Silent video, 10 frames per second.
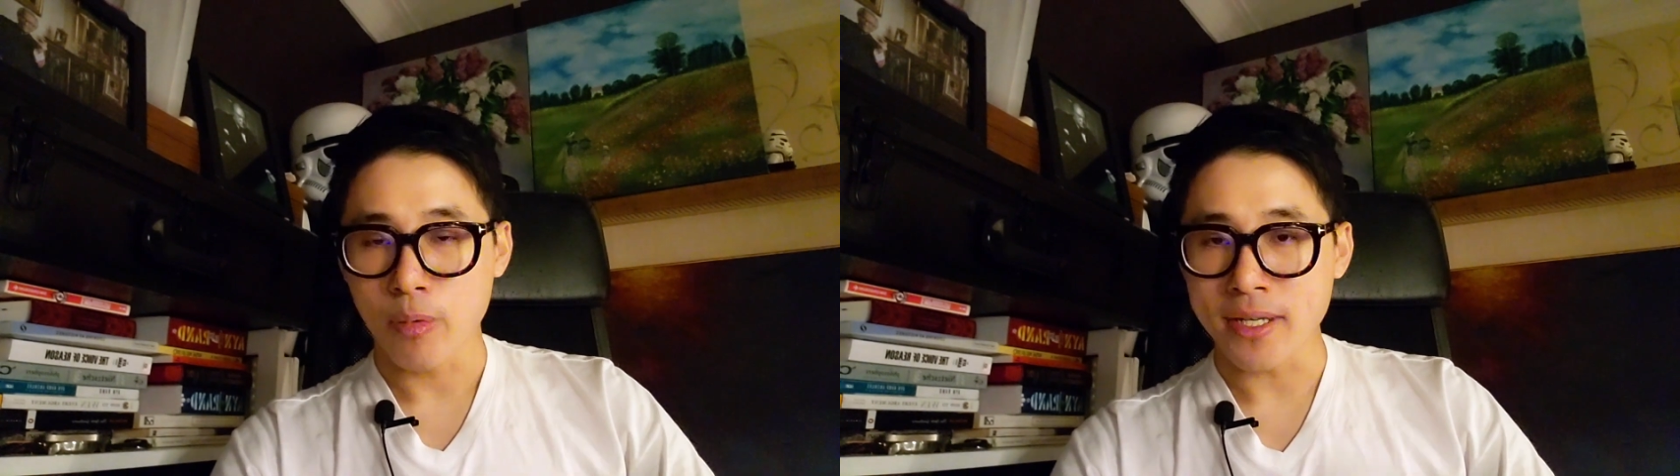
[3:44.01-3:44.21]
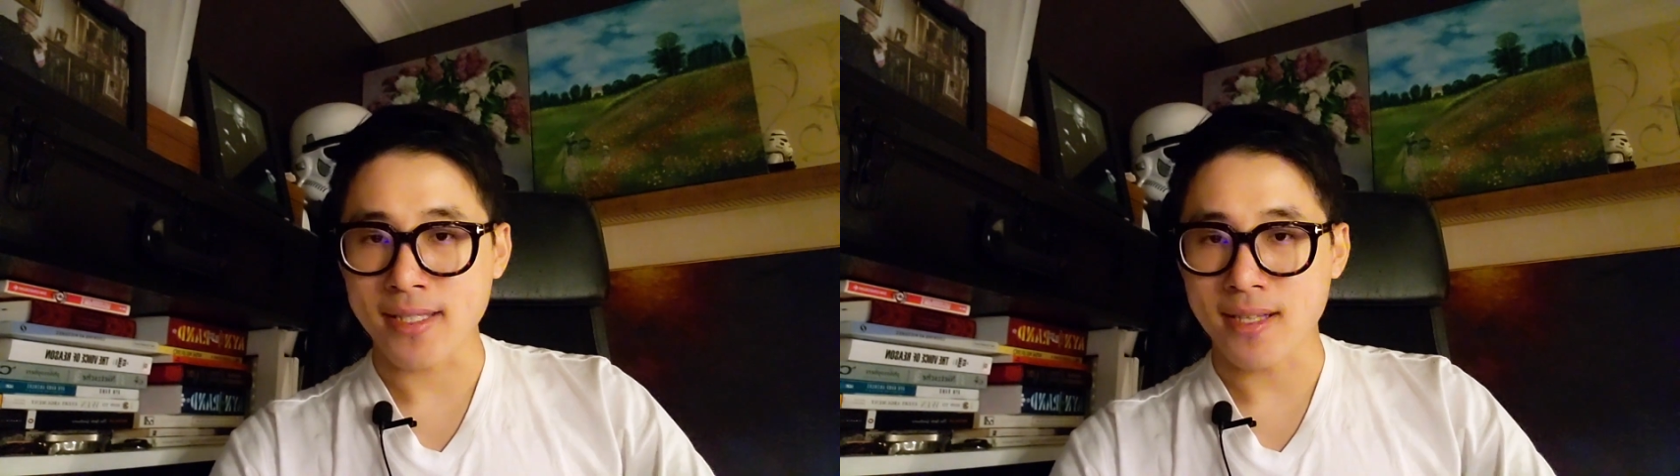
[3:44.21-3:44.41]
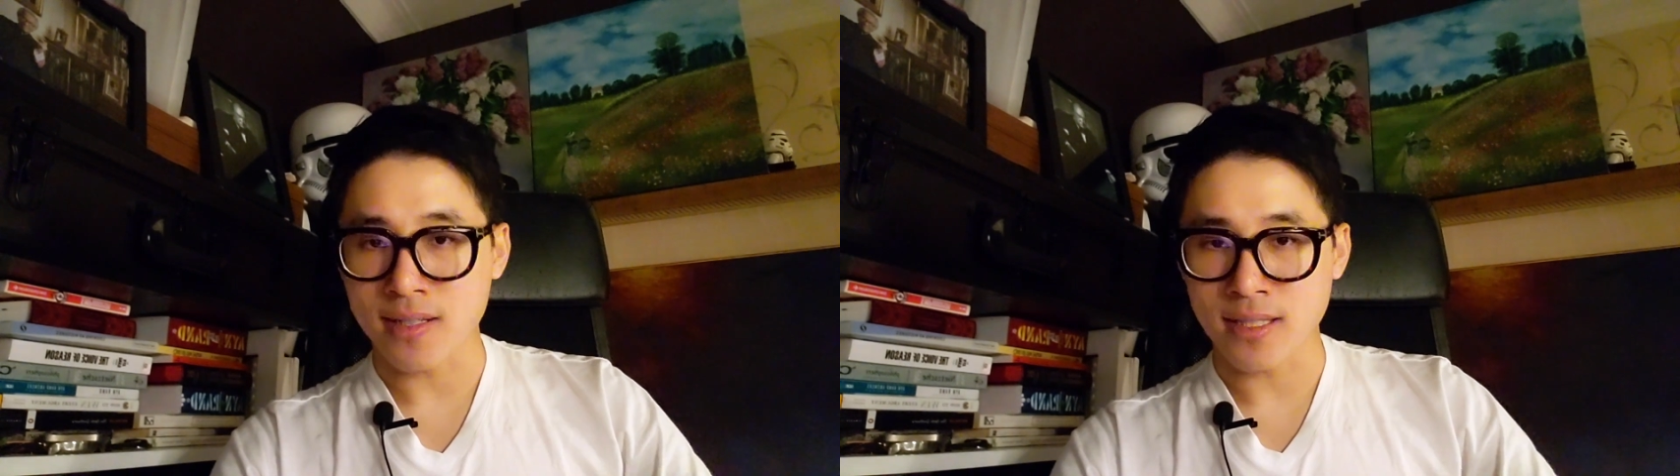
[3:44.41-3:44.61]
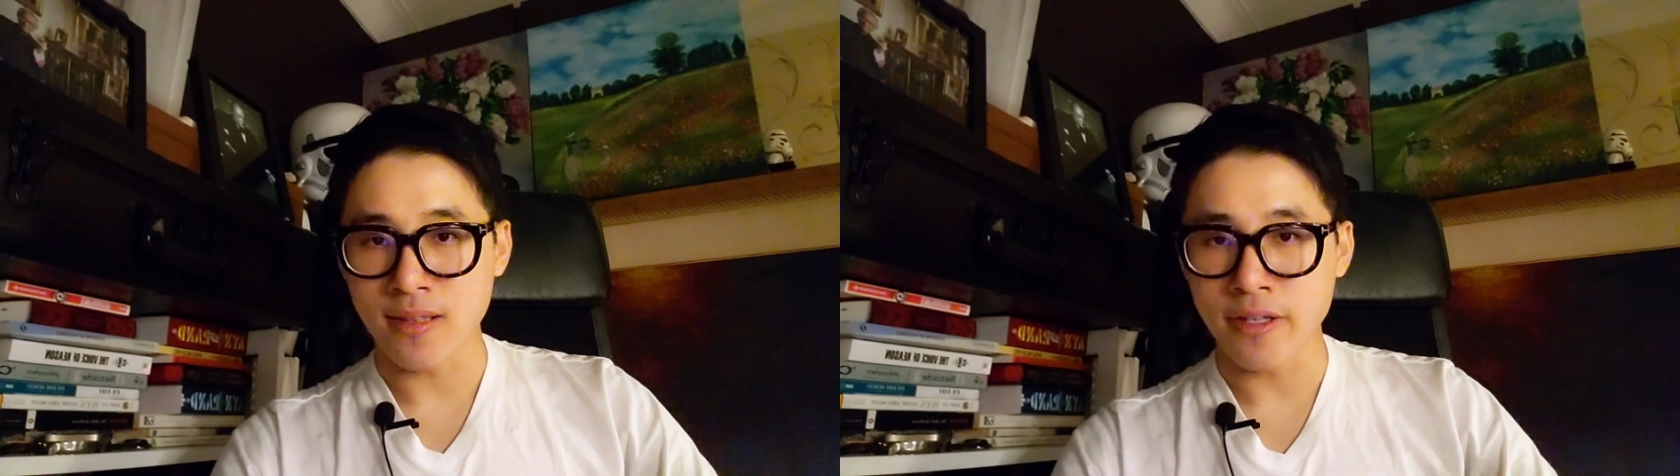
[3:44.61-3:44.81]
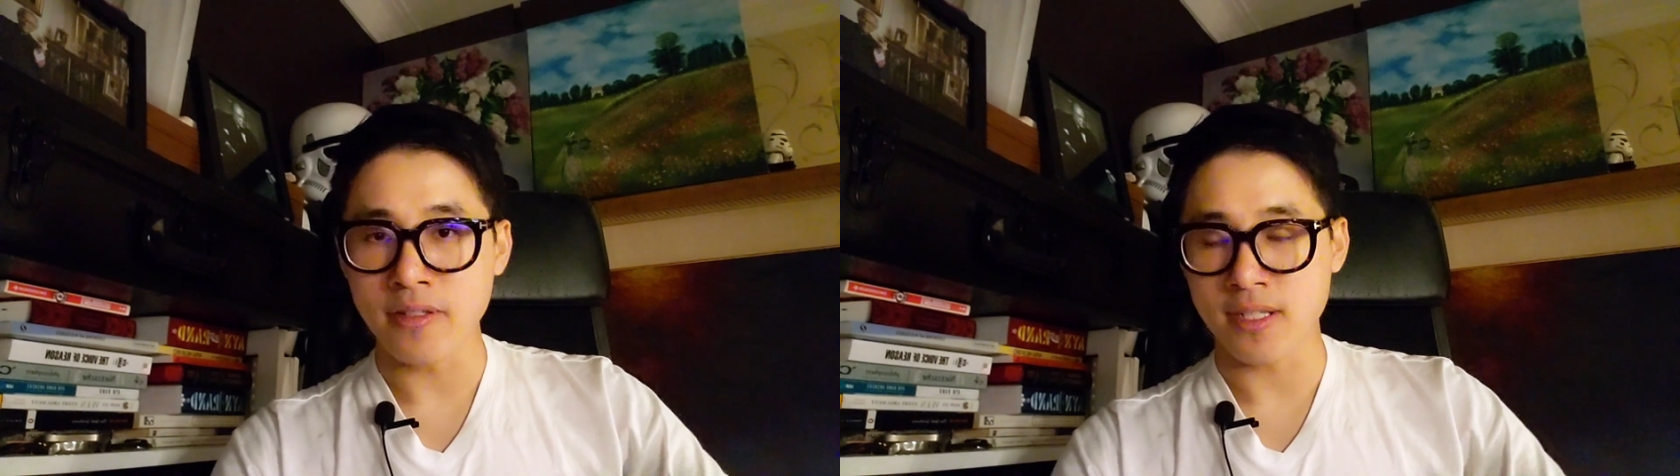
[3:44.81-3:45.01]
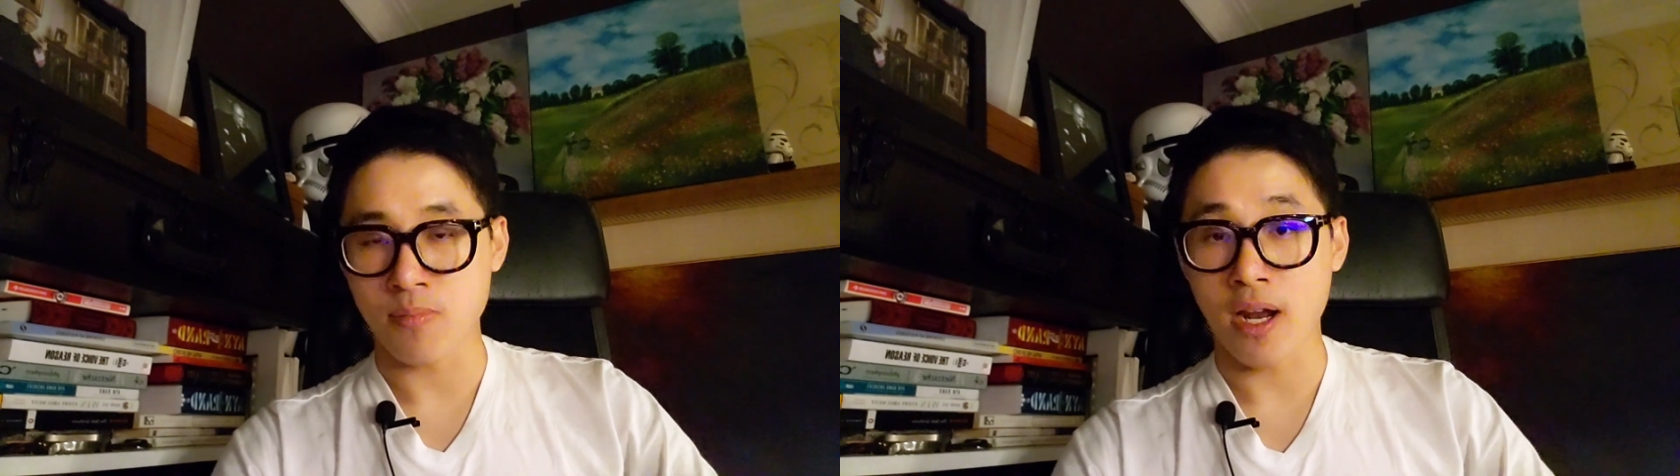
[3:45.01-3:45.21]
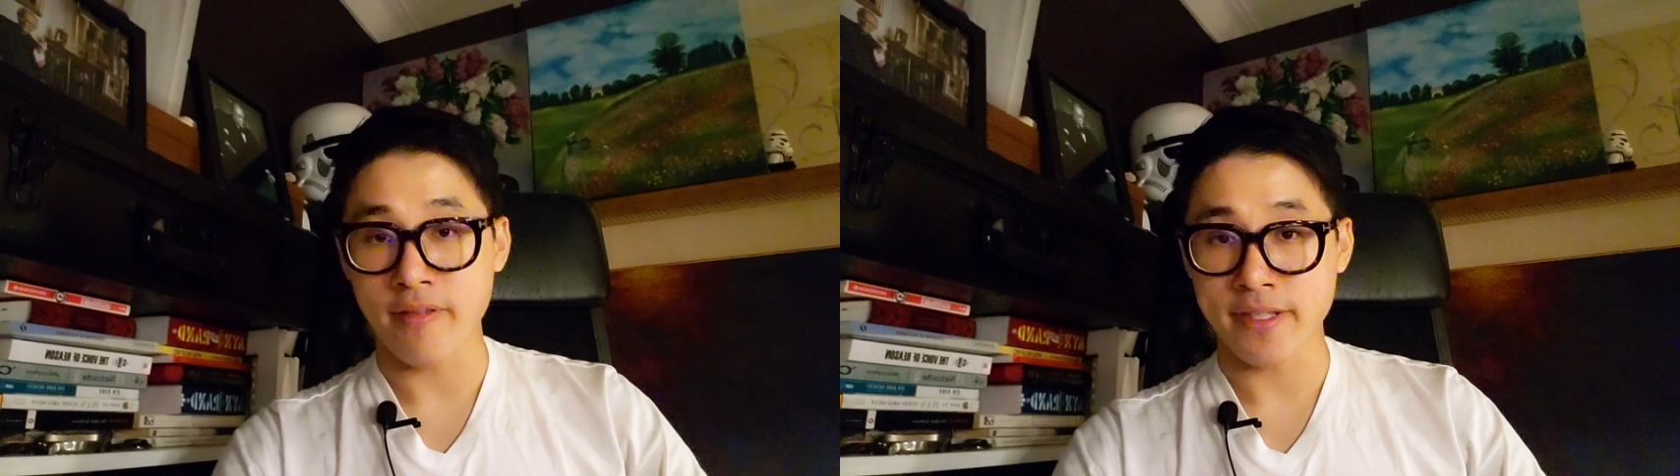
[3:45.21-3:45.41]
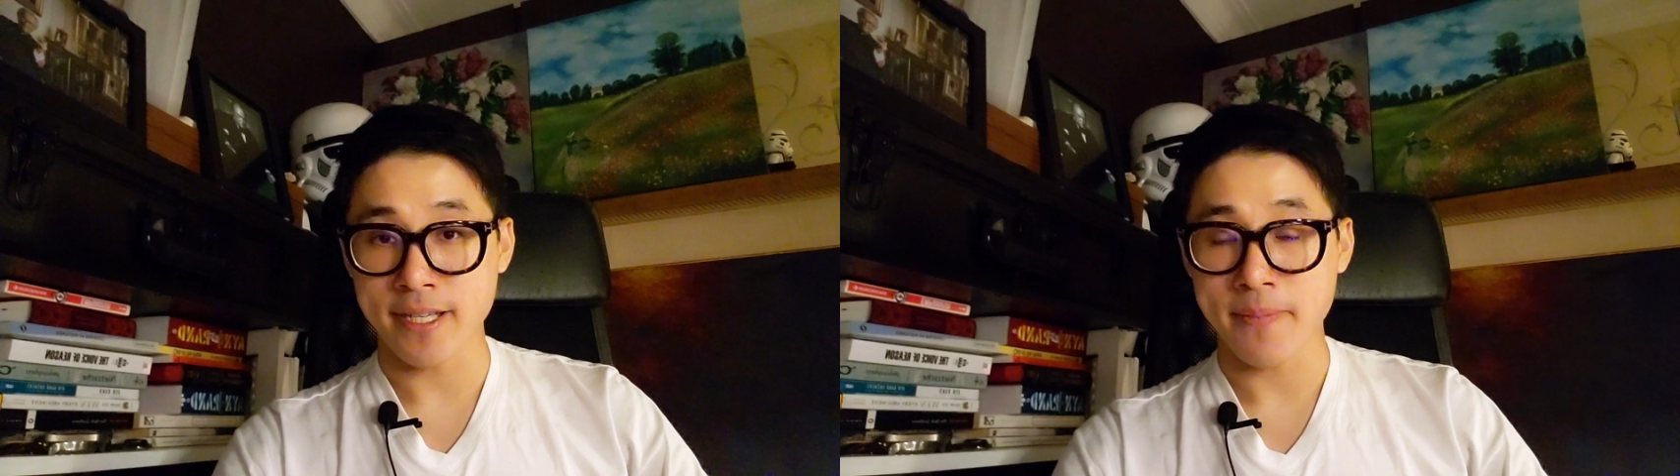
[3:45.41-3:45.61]
we start to lose this
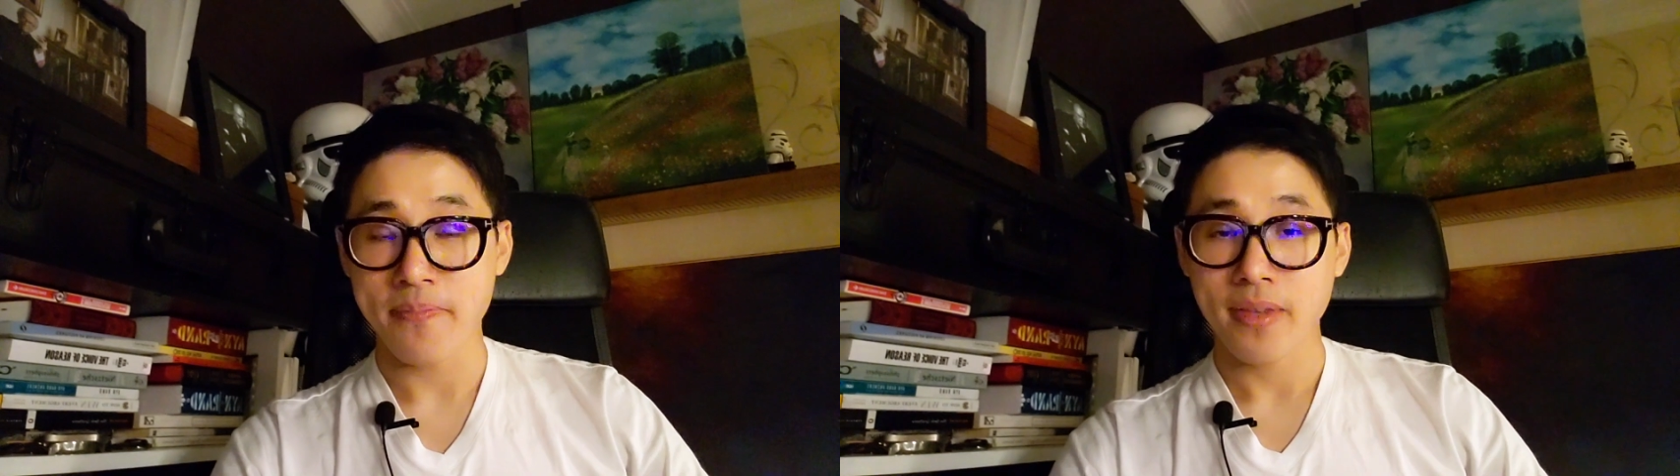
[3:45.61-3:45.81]
privacy.